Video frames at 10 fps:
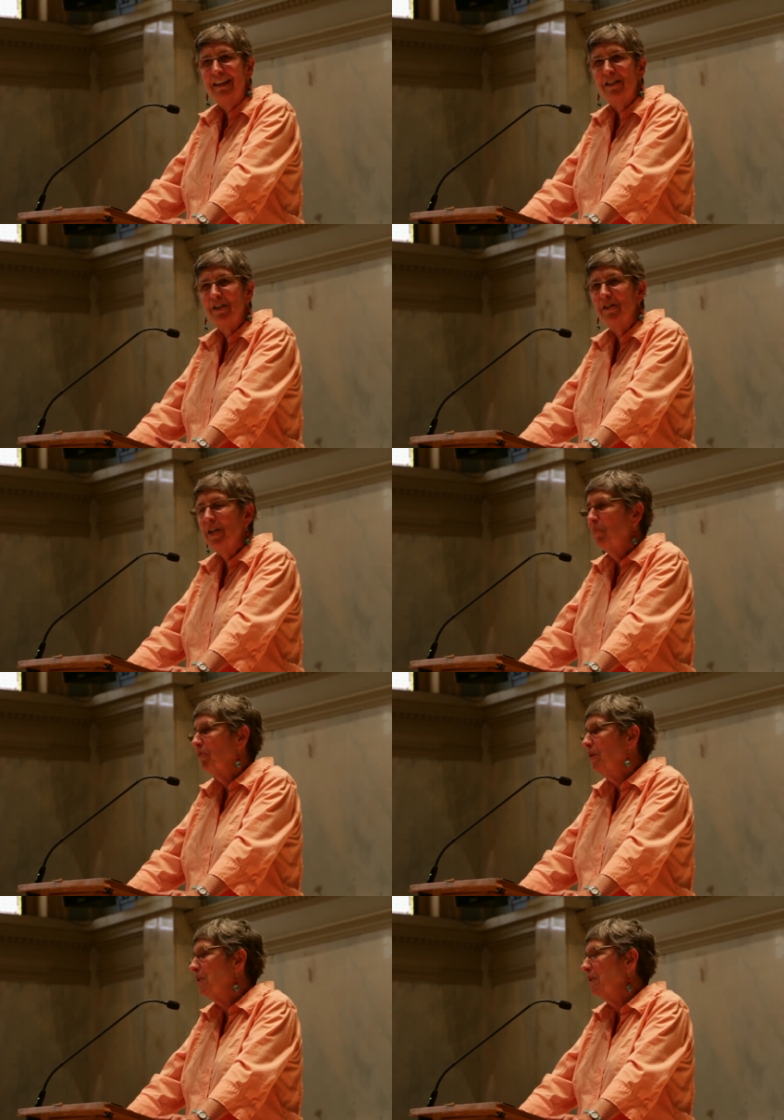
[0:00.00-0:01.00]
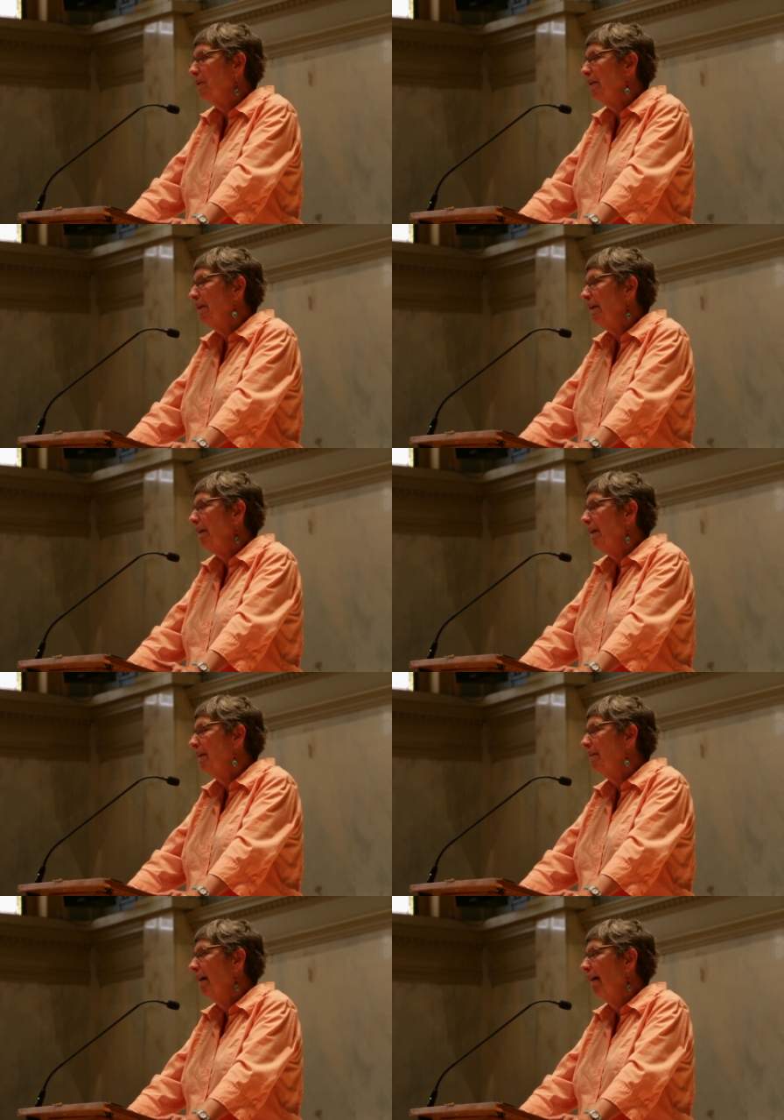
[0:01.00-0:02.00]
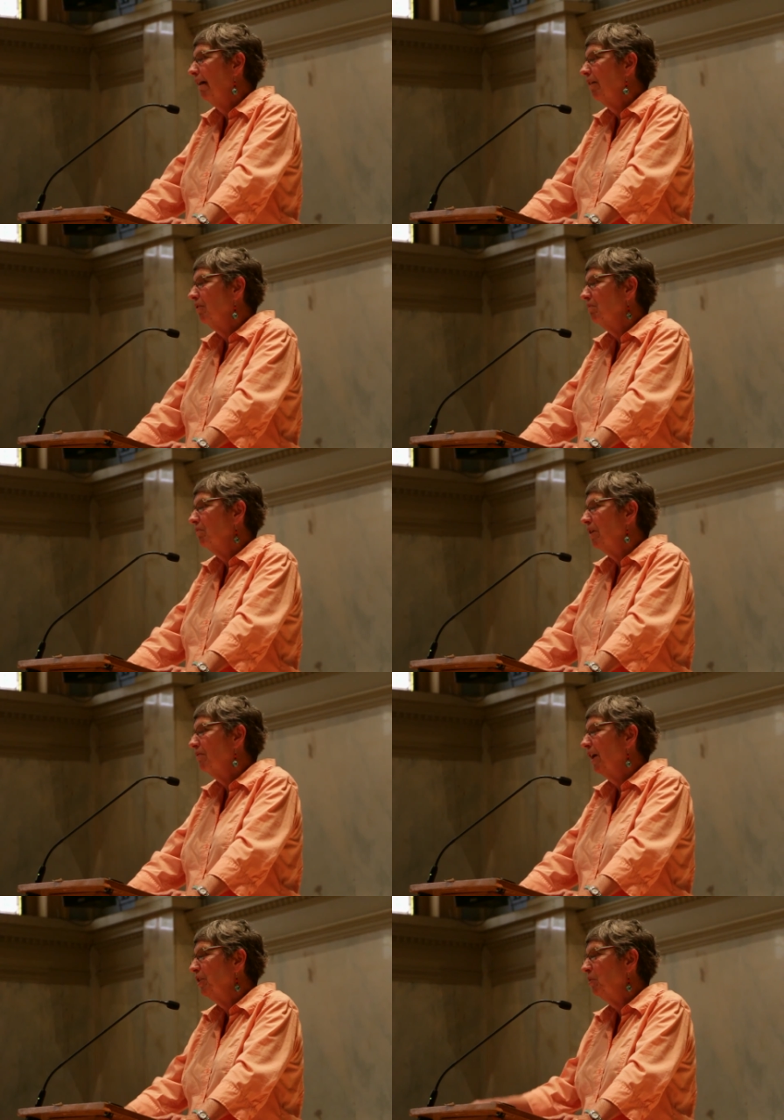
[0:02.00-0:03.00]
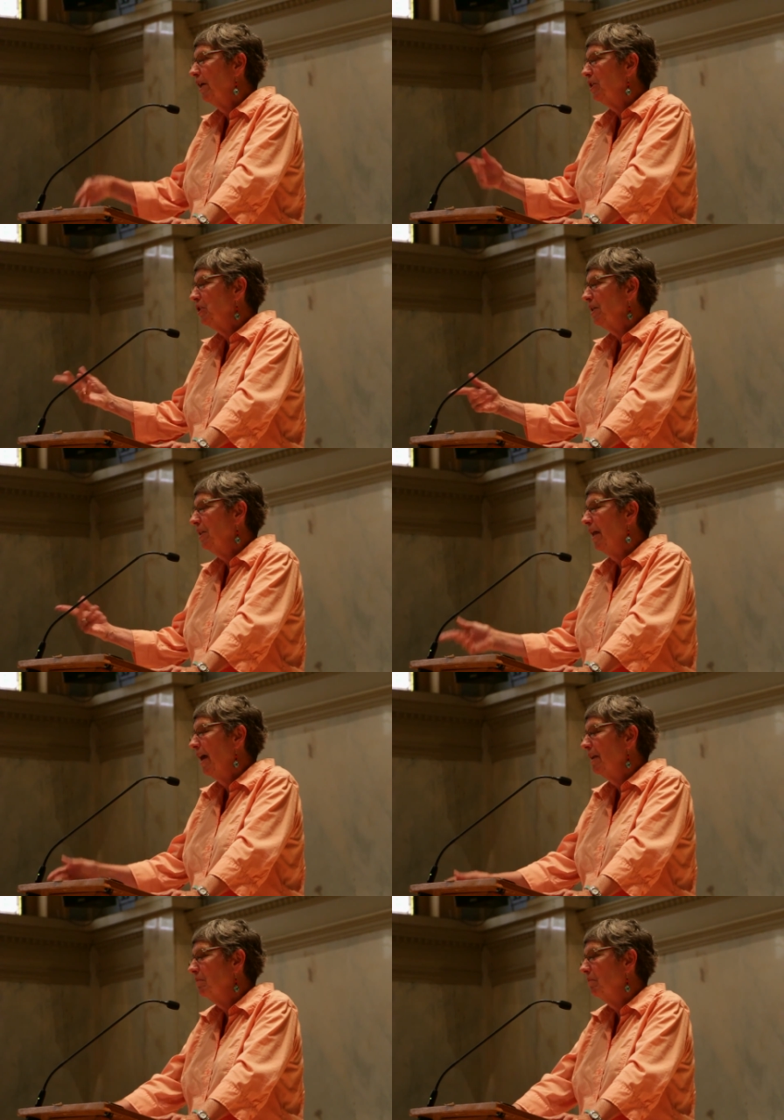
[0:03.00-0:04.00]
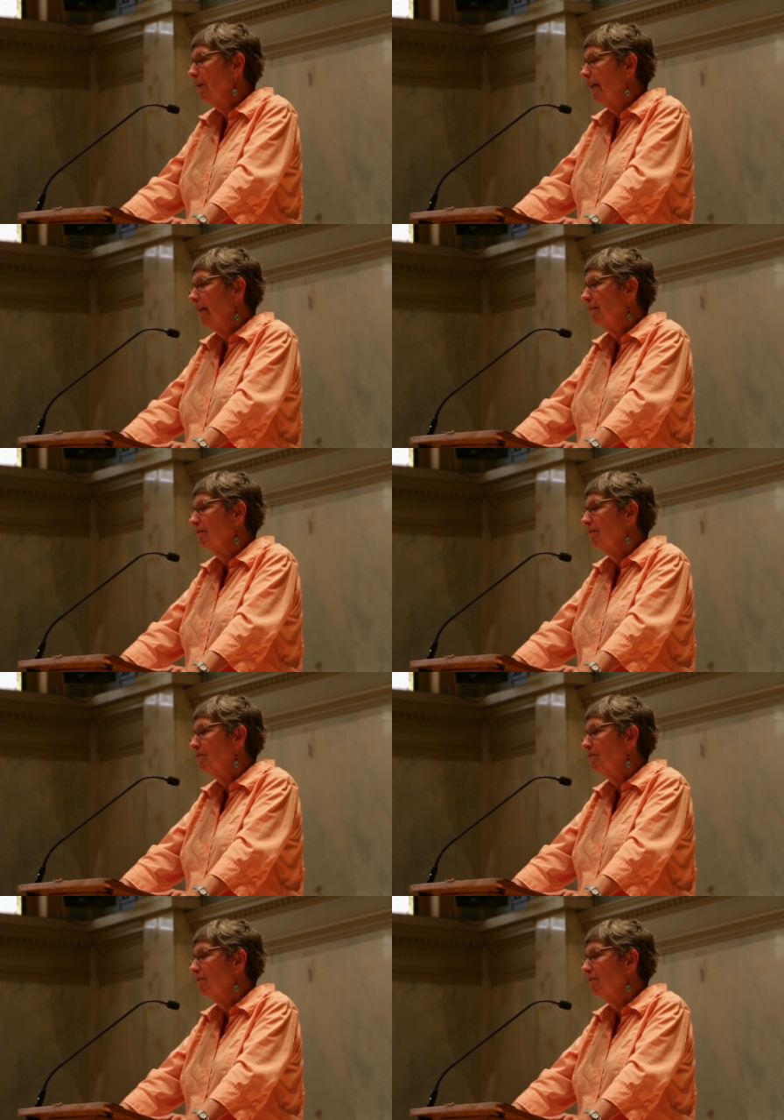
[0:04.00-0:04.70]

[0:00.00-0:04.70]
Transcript: It turned up recently in uh, the evaluation that uh,